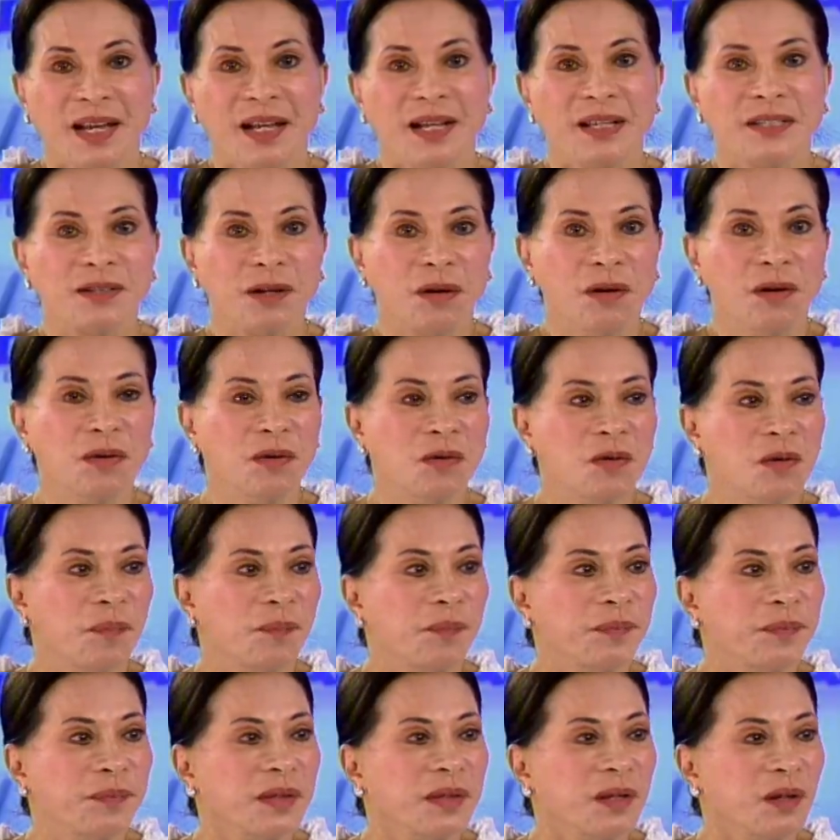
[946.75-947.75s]
So
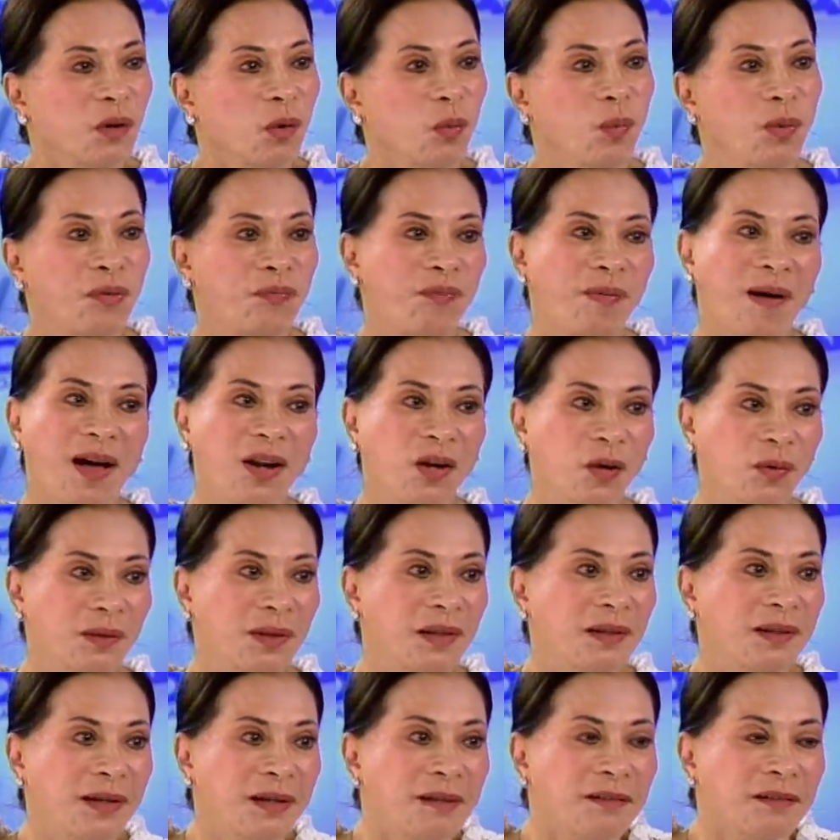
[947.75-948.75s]
we follow
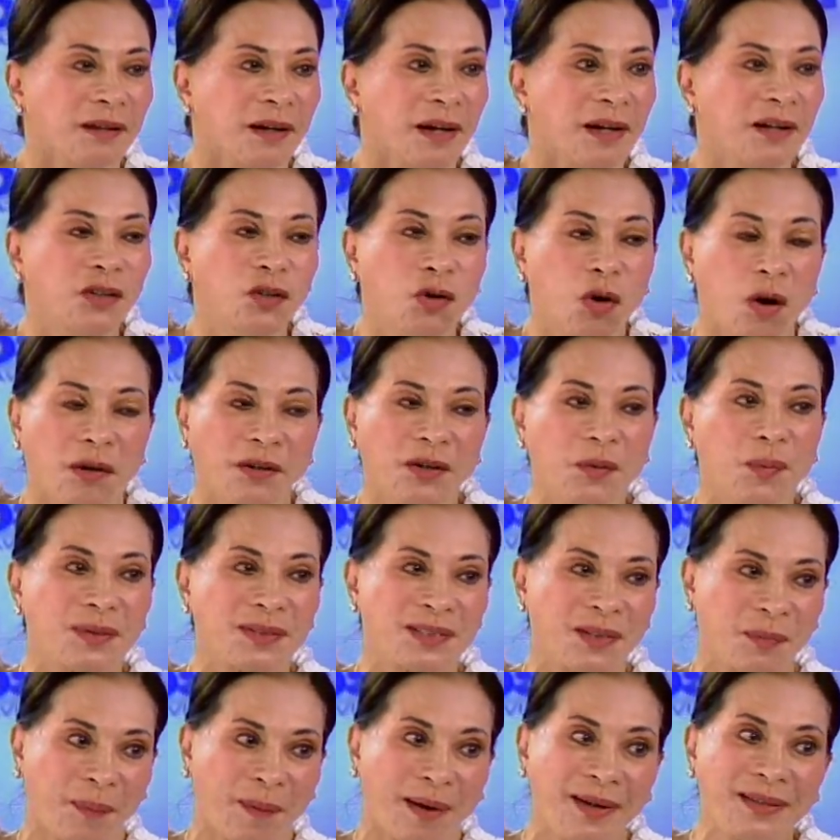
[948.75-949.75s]
the leader, and Cory was
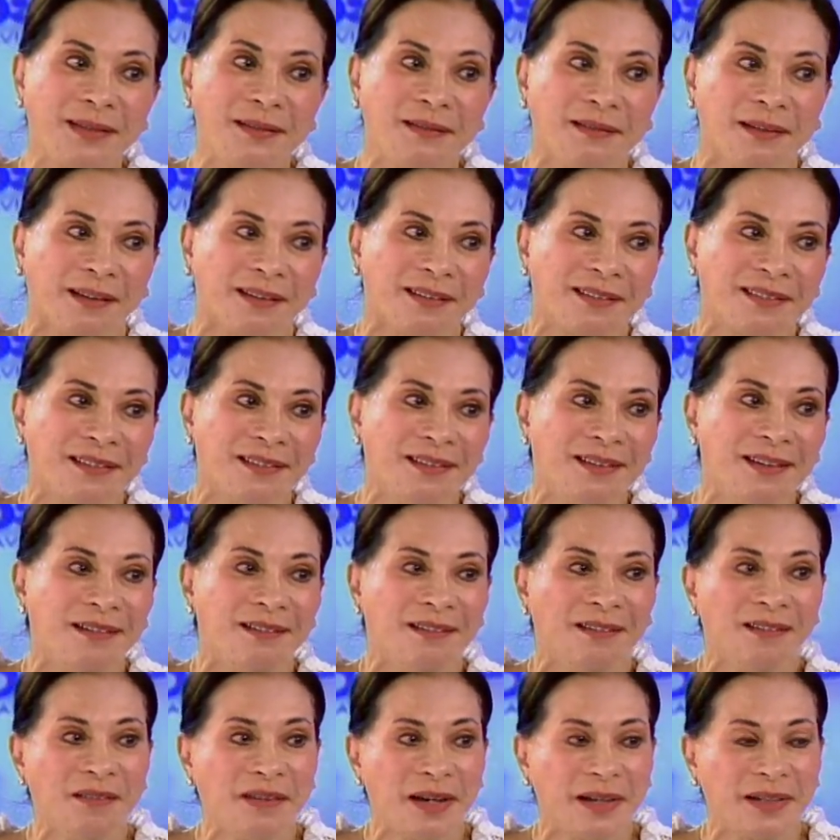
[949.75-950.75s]
the president, you
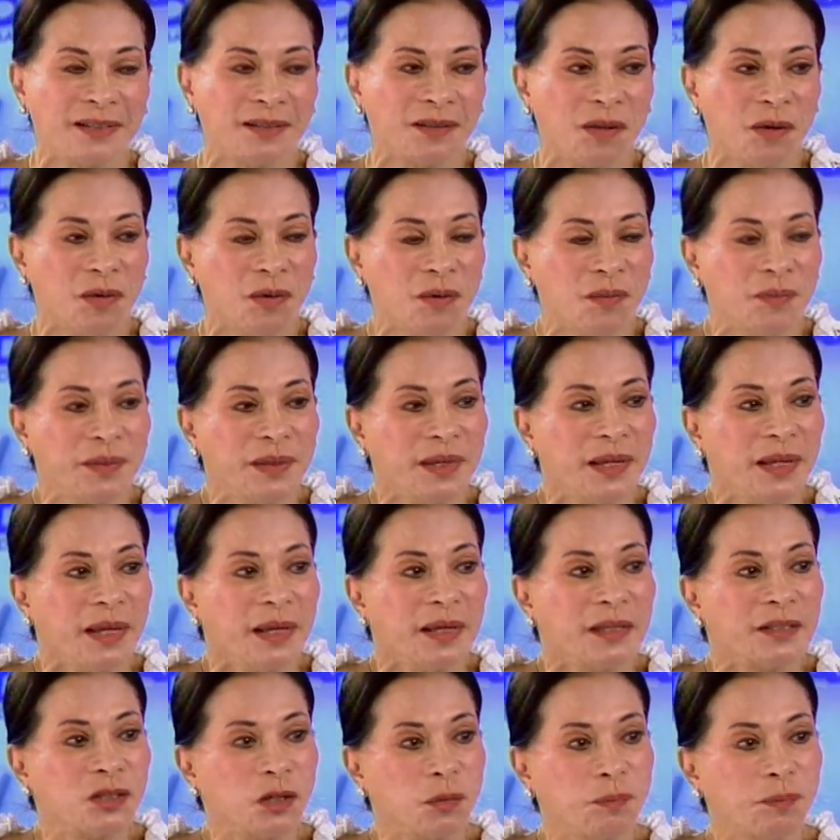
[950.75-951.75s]
know? And so, yeah.
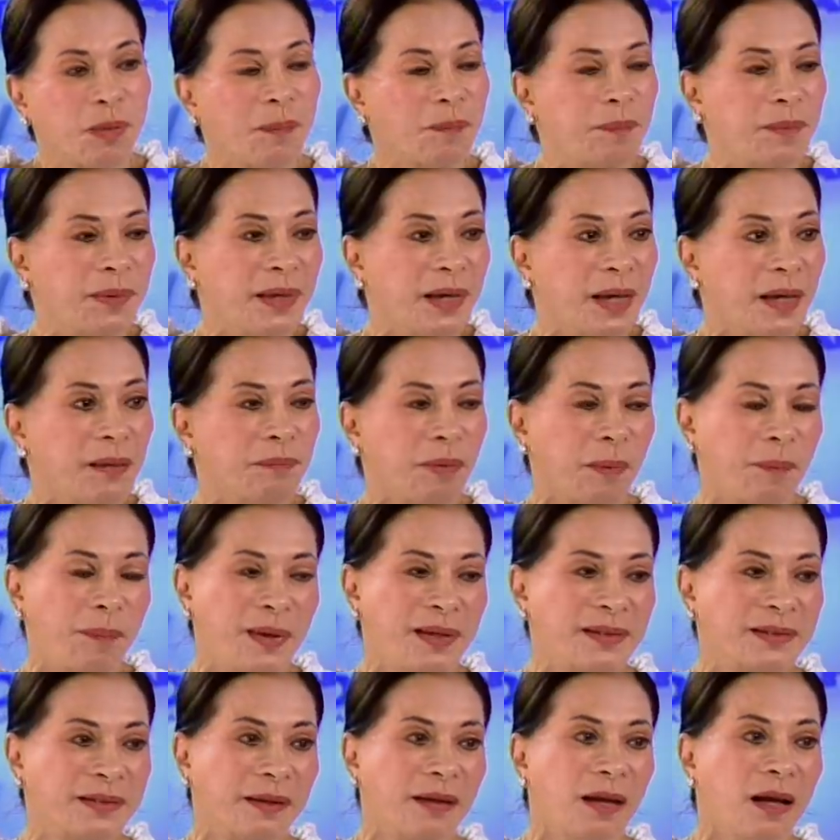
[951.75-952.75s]
so Pep and
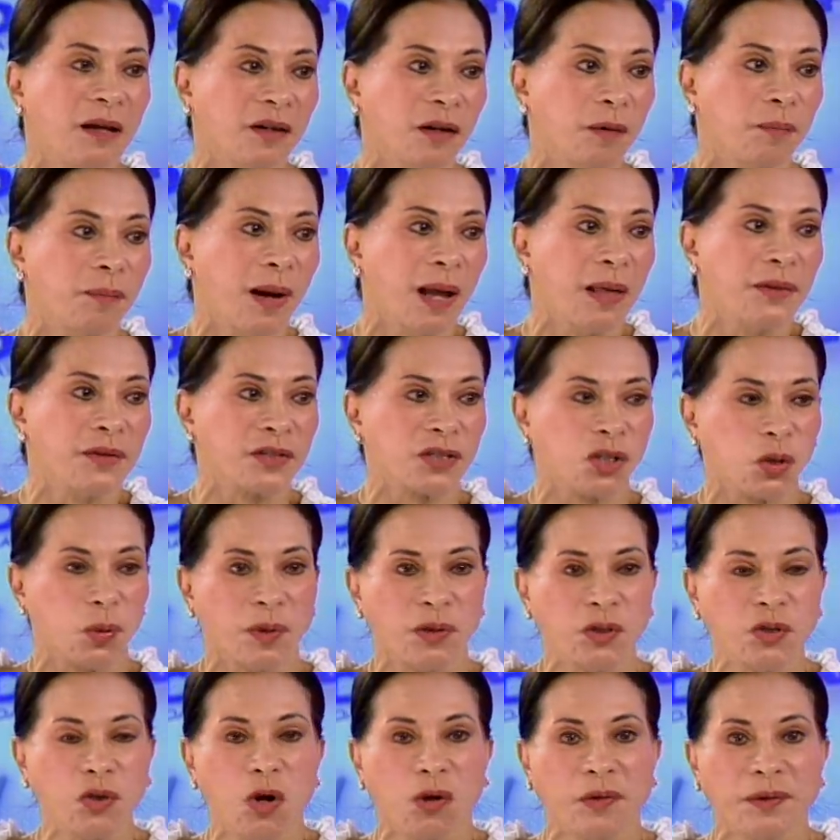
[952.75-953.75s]
Peping's the younger brother. So
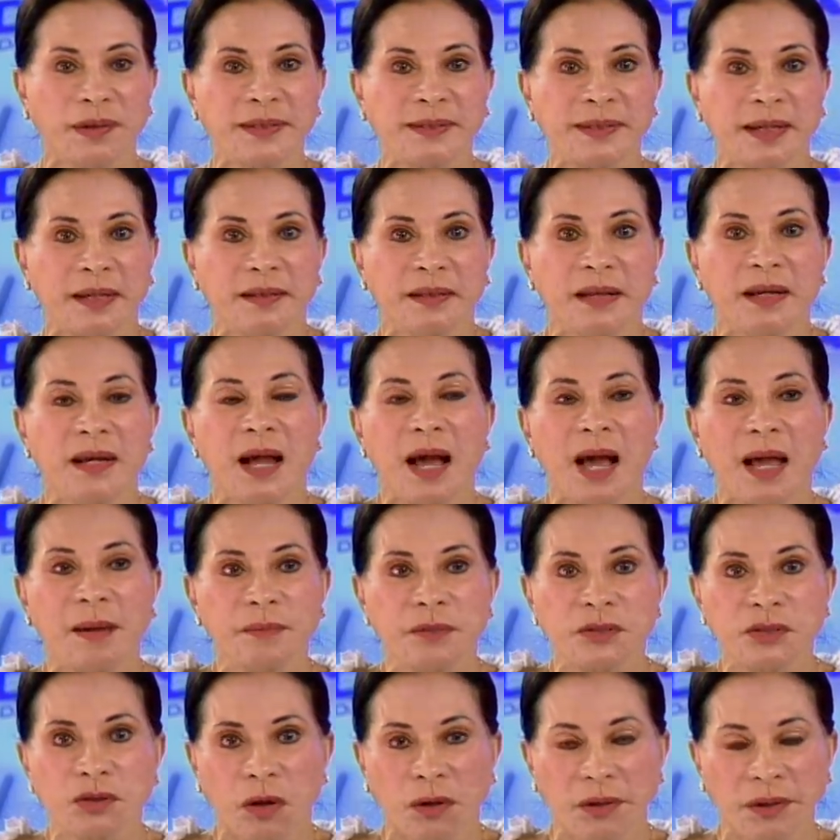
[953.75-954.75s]
when Cory said,
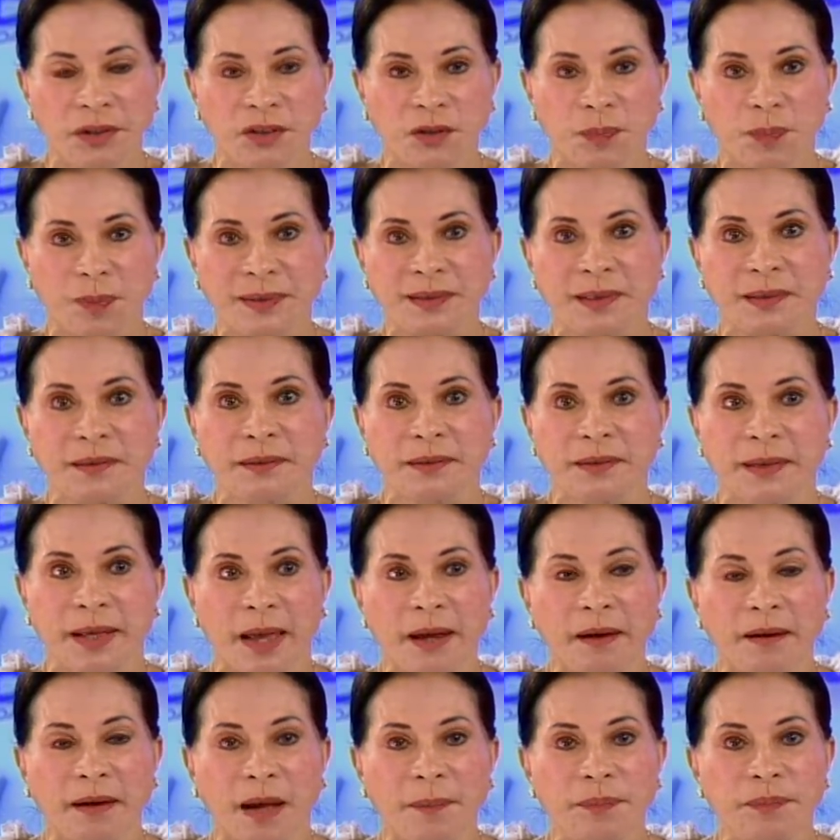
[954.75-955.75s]
I'm sorry to President E
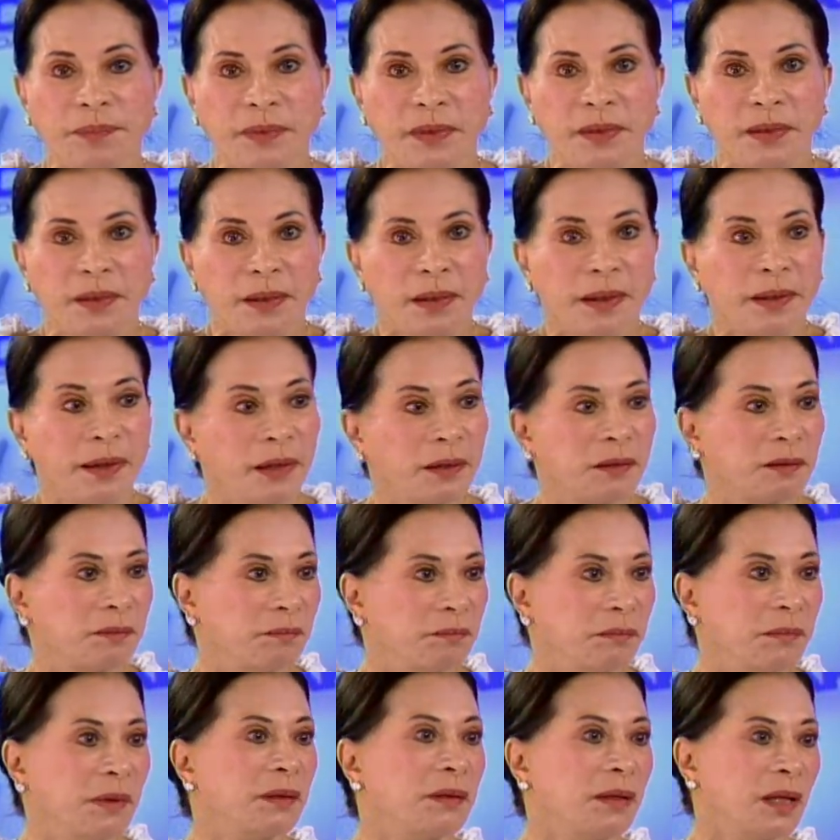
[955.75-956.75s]
R A P, it,
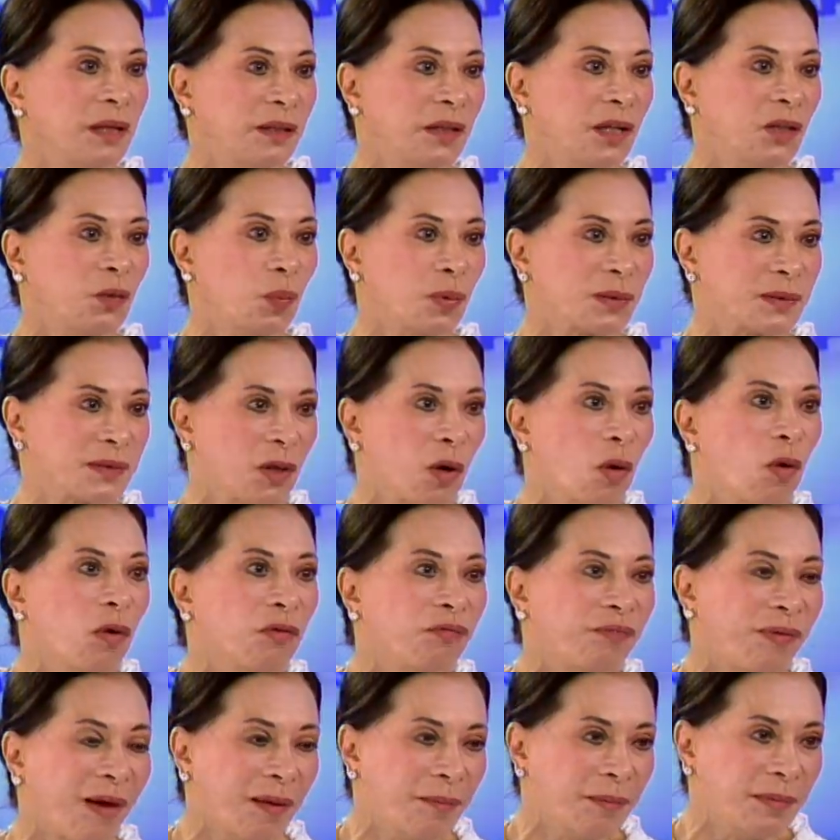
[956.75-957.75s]
it, it, it was the whole
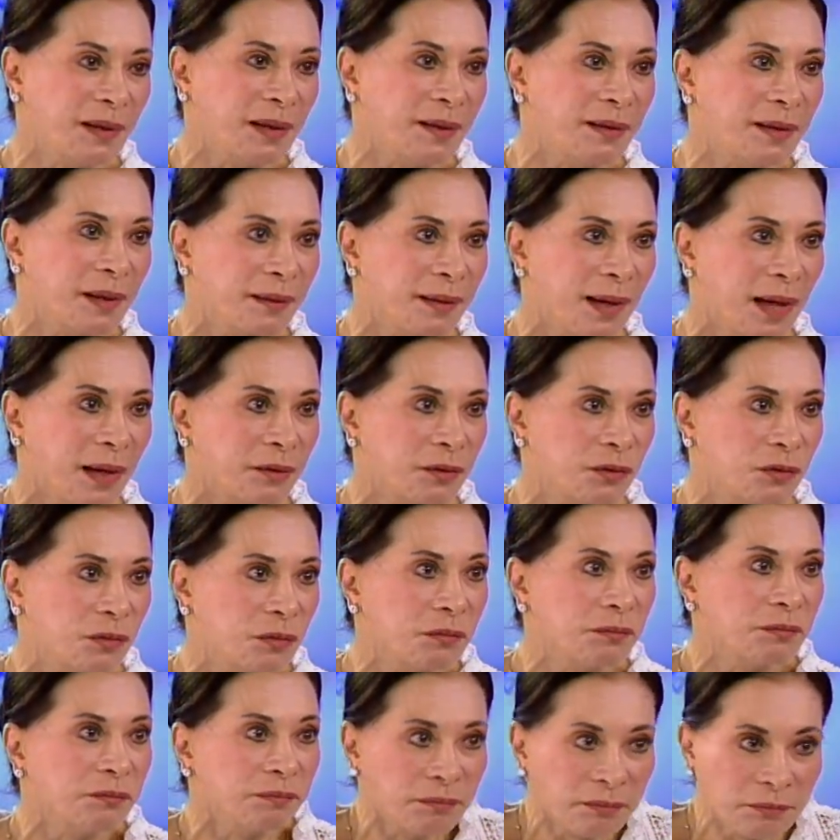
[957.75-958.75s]
family that had
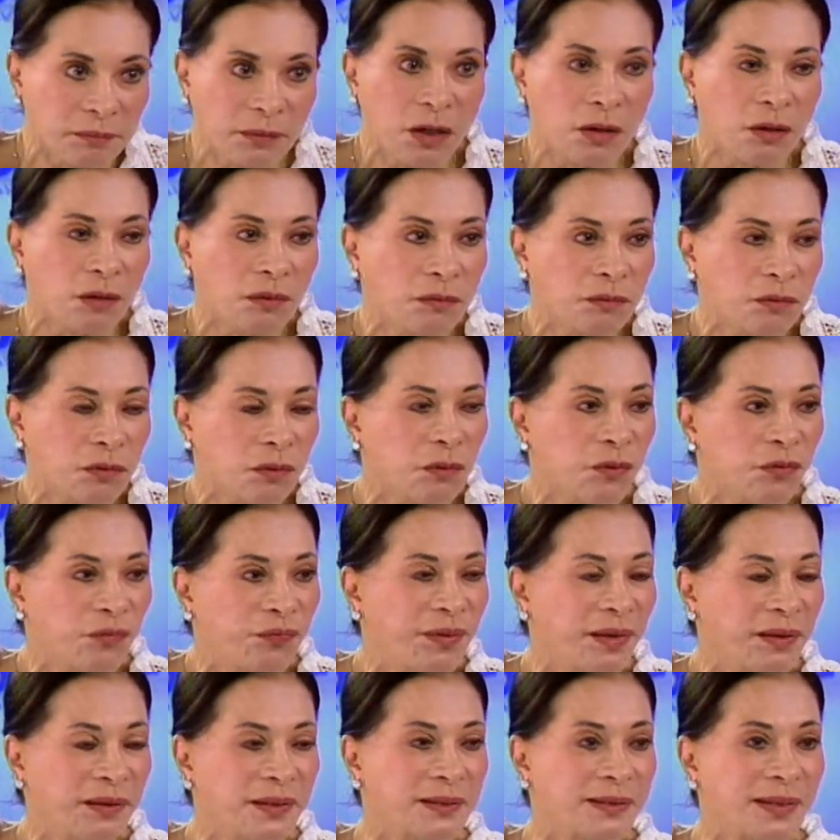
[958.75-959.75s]
to, you know,
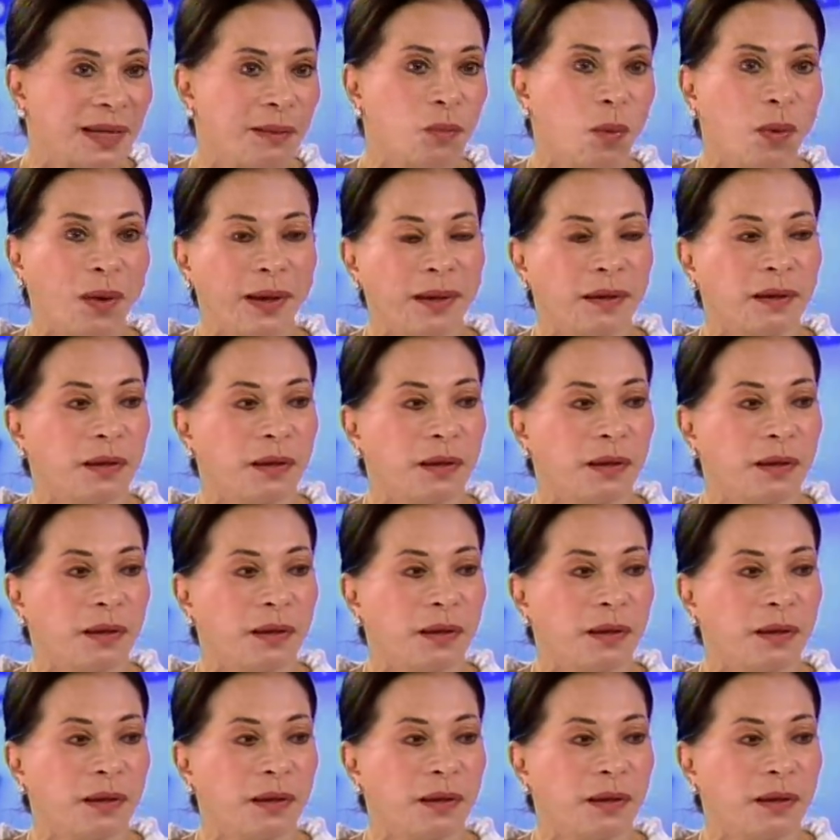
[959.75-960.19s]
feel the same way,